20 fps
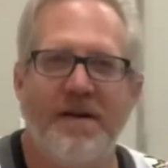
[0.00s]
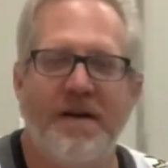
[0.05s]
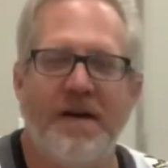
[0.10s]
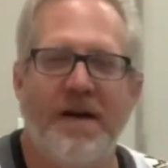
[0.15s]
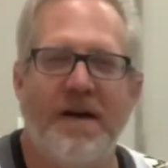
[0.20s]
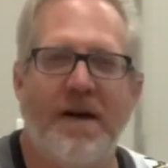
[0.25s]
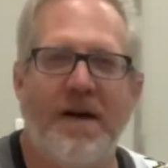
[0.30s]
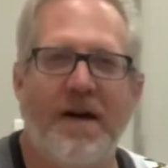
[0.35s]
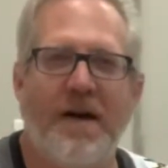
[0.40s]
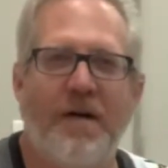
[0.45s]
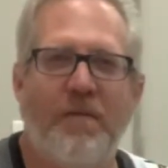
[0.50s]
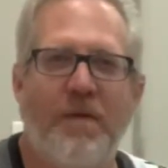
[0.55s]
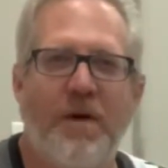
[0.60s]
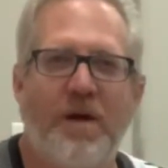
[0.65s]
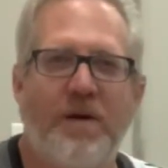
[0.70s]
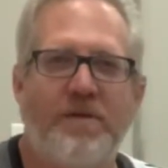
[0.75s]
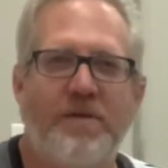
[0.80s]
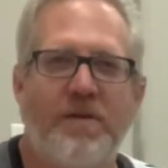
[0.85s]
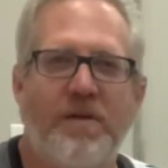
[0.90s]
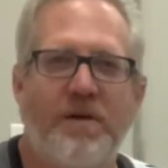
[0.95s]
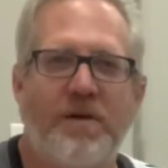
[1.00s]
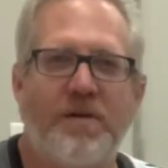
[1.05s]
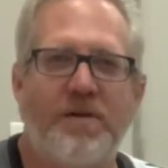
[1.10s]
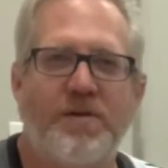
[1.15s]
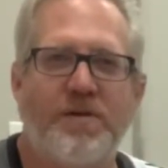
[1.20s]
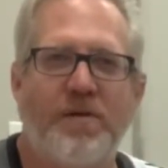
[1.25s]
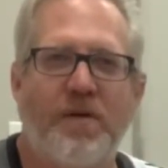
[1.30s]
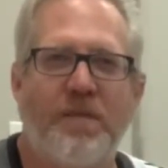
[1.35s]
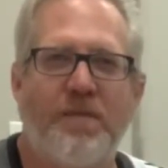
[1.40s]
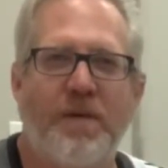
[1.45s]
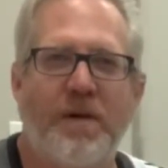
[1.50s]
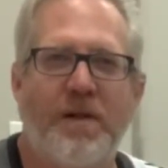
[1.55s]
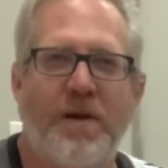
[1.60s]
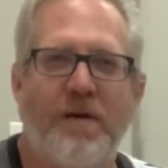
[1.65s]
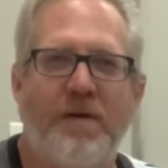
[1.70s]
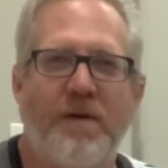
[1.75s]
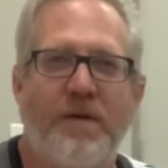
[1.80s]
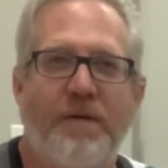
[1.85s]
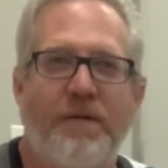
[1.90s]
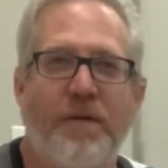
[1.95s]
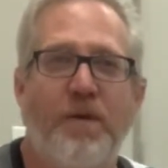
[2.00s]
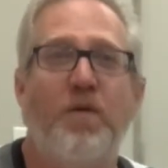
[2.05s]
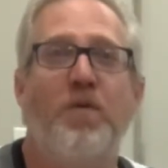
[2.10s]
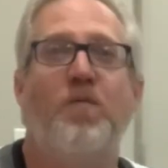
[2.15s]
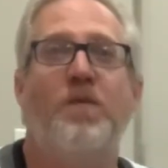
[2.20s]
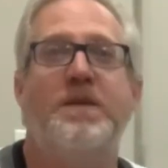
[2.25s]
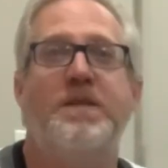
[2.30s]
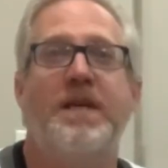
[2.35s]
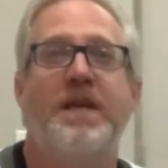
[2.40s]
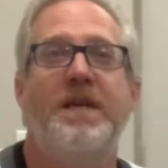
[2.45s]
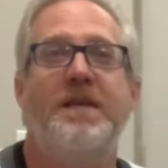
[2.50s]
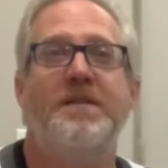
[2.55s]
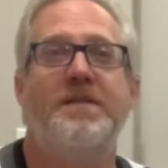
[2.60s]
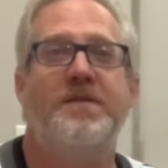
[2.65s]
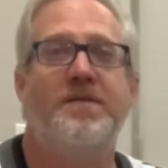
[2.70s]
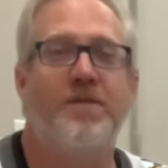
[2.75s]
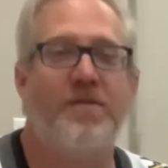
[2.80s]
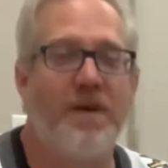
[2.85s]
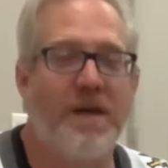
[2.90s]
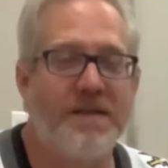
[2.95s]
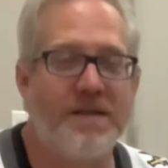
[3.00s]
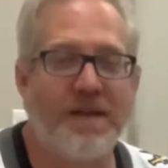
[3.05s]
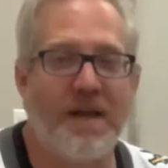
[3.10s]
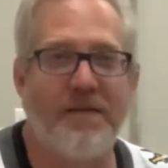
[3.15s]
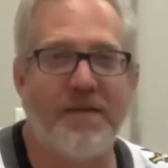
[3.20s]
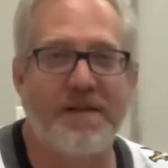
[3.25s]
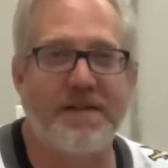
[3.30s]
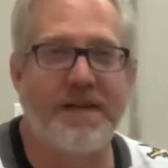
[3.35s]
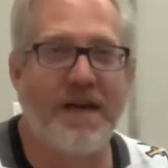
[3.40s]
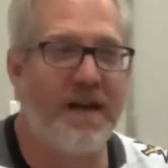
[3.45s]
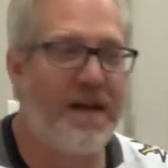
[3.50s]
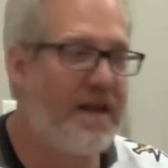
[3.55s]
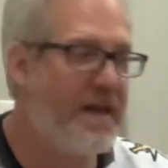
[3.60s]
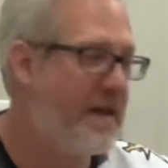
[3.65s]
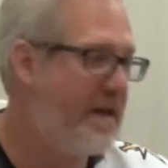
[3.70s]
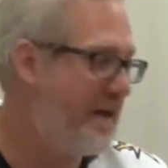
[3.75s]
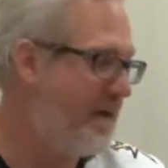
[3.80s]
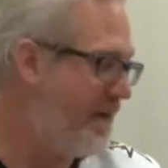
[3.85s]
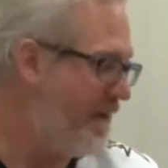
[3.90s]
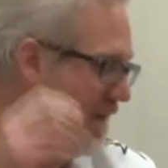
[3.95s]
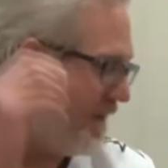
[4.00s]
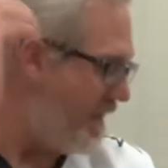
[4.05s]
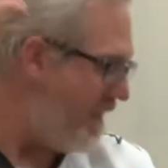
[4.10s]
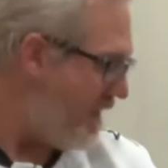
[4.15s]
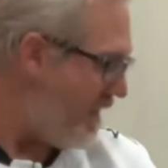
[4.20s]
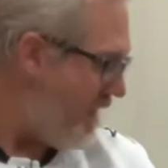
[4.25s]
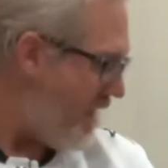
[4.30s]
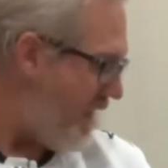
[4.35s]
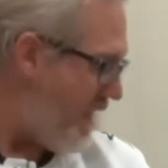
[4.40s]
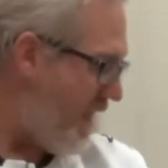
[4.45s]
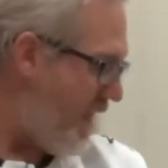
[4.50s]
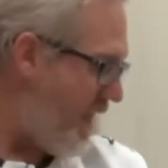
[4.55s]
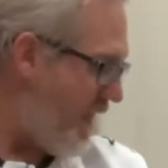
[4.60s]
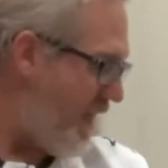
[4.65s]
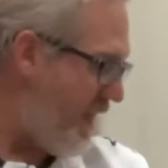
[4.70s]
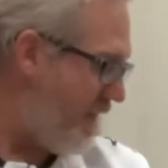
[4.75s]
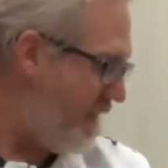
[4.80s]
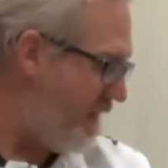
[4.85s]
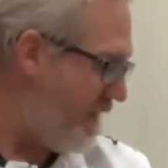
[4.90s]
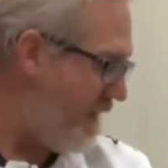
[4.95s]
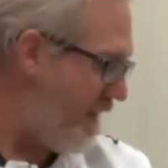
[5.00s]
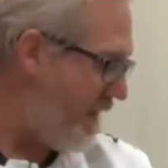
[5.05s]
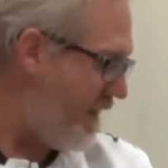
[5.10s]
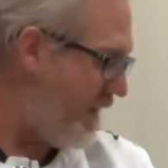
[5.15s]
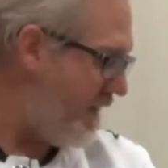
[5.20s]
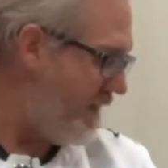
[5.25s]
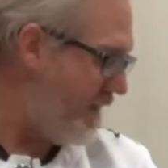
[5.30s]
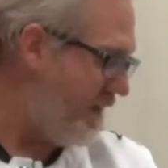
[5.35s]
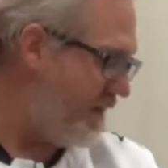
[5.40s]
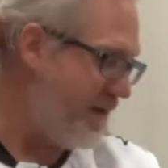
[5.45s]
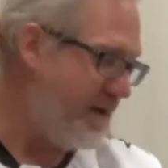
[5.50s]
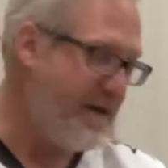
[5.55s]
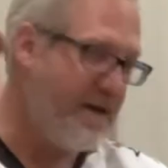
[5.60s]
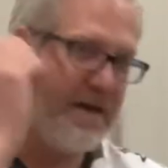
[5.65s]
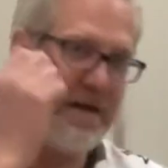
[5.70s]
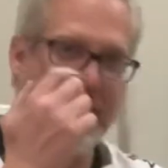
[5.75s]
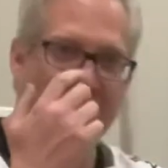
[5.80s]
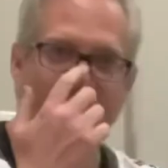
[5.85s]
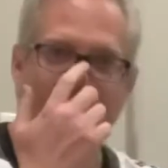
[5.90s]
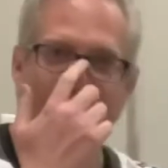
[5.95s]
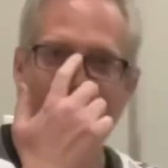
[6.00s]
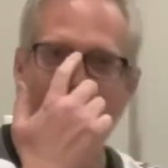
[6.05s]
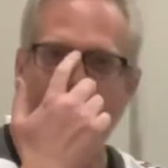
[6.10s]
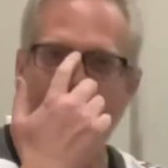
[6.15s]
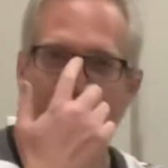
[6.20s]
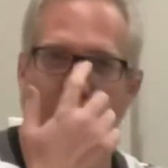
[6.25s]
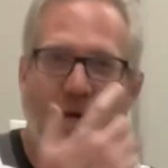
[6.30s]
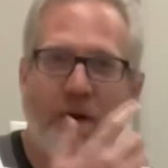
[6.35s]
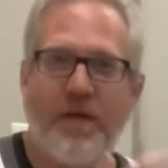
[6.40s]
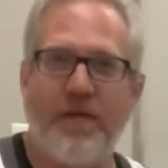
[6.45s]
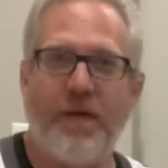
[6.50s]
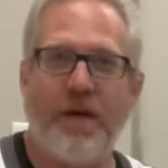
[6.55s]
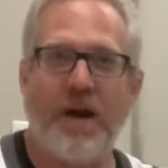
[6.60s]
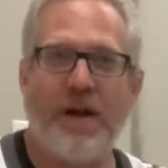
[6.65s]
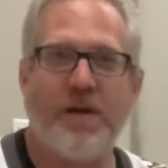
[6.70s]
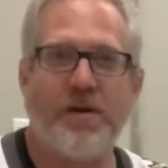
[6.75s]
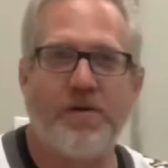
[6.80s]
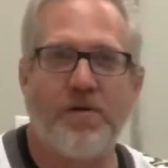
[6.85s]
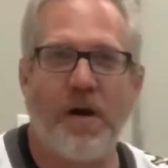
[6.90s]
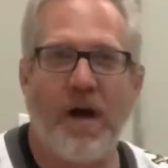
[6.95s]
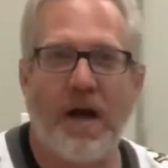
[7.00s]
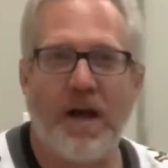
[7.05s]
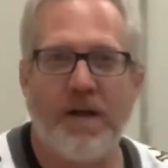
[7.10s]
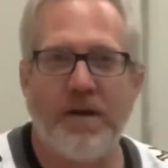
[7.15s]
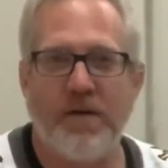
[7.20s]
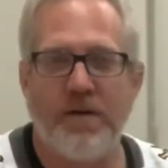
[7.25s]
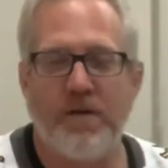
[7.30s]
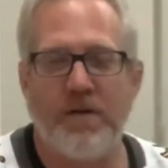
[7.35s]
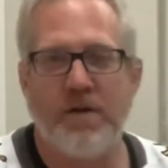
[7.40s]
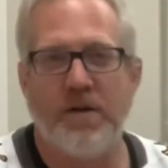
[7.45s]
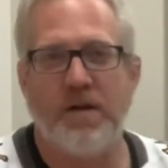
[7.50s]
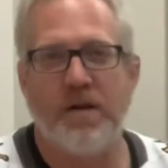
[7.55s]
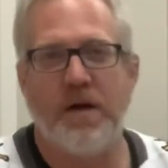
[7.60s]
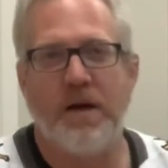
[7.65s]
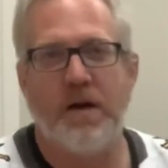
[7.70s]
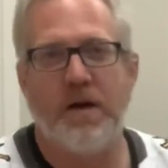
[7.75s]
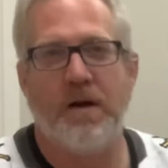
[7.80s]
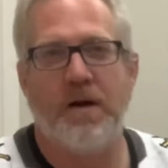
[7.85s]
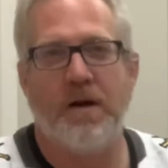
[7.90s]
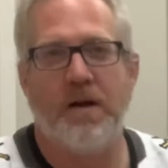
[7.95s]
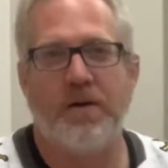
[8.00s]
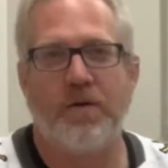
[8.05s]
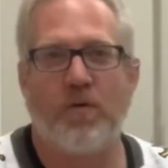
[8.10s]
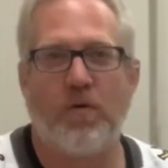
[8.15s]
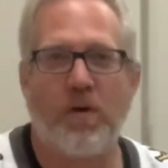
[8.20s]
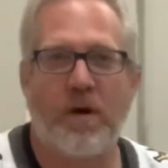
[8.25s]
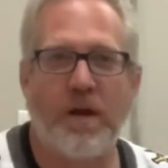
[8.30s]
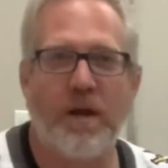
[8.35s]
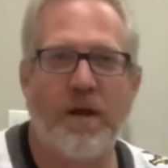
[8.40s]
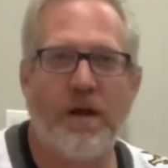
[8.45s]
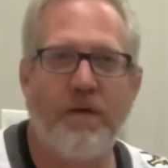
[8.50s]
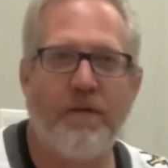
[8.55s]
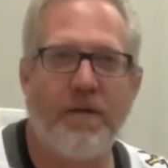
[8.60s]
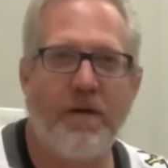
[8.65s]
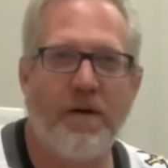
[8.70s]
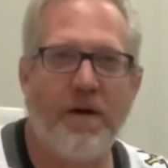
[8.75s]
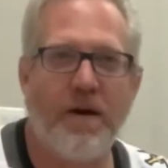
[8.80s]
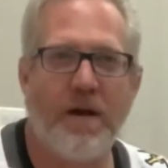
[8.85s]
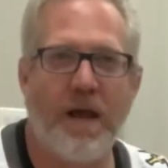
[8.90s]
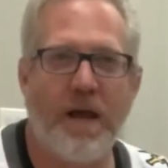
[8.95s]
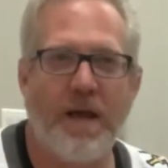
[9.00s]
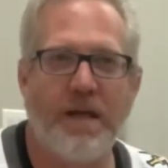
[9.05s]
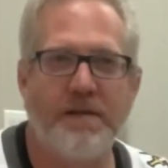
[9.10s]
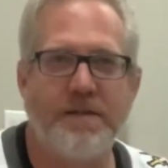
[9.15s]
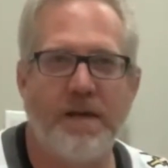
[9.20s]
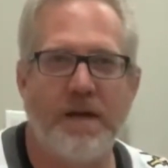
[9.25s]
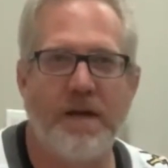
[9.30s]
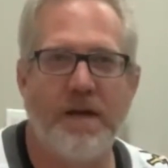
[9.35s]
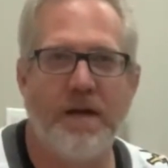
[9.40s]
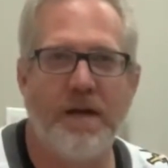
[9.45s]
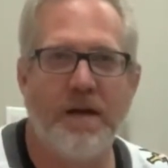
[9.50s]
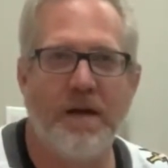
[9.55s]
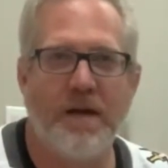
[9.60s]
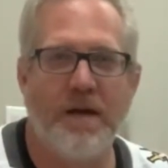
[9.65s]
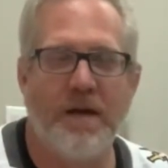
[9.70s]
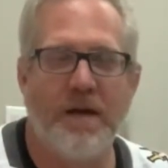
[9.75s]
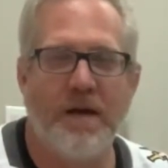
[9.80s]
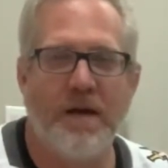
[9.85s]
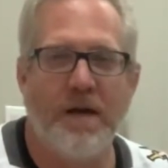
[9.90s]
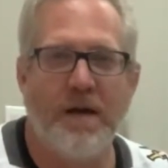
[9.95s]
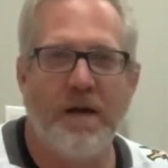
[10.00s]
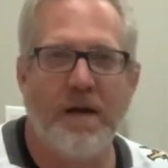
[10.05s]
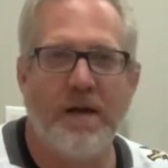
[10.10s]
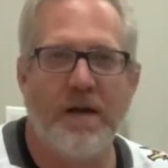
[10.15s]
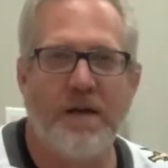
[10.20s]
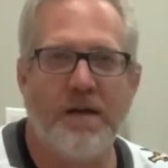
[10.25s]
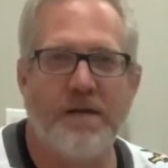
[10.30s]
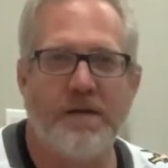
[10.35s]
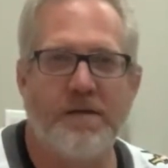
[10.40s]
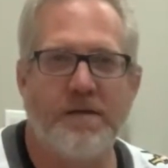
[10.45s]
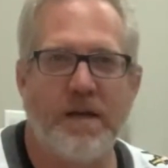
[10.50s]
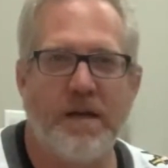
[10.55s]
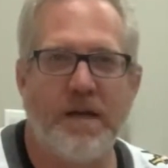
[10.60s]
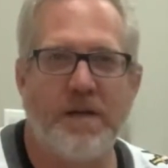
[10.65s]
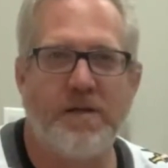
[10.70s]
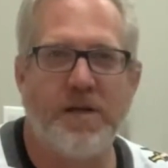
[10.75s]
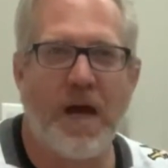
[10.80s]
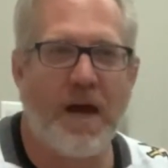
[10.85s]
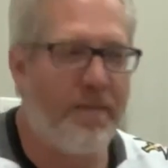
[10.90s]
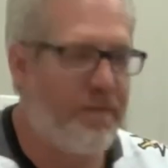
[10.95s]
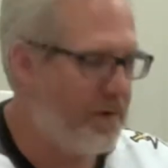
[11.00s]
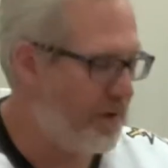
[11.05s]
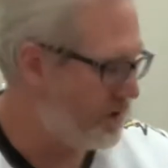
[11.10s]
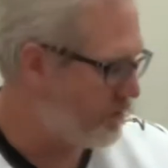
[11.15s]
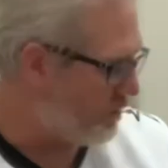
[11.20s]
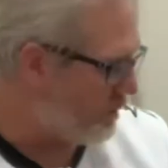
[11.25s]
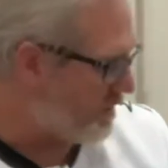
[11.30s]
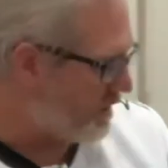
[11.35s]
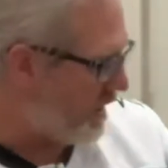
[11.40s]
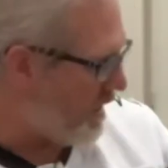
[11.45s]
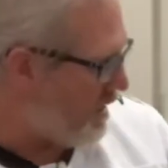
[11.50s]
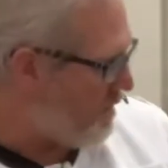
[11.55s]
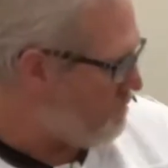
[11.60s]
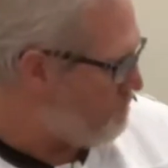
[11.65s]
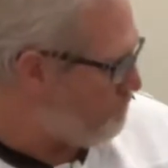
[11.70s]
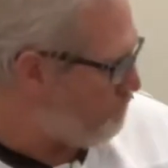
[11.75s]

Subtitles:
Went out to the liquor store and picked out a few new whiskeys, so that's kind of exciting. And so what I thought I'd try, do a little uncorking out here today is a Japanese whiskey.